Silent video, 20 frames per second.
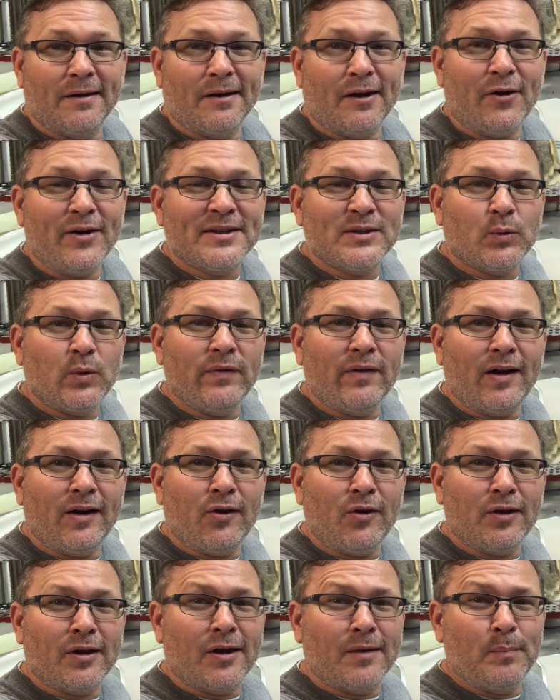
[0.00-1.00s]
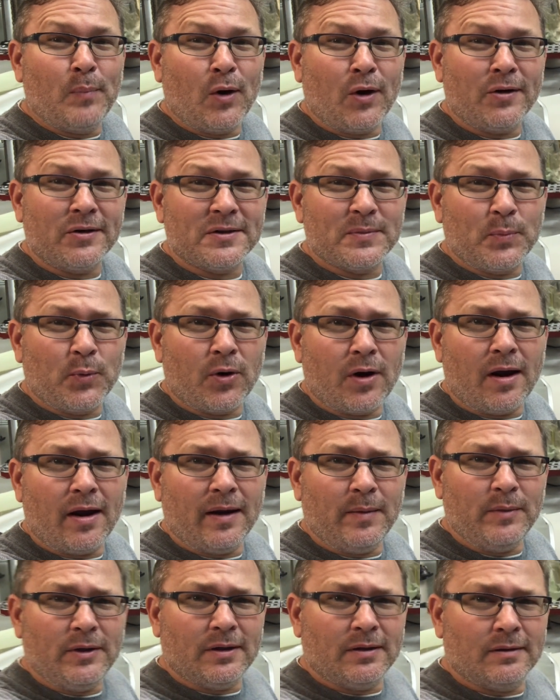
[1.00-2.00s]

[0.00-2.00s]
Alright, so we've got all the parts primed.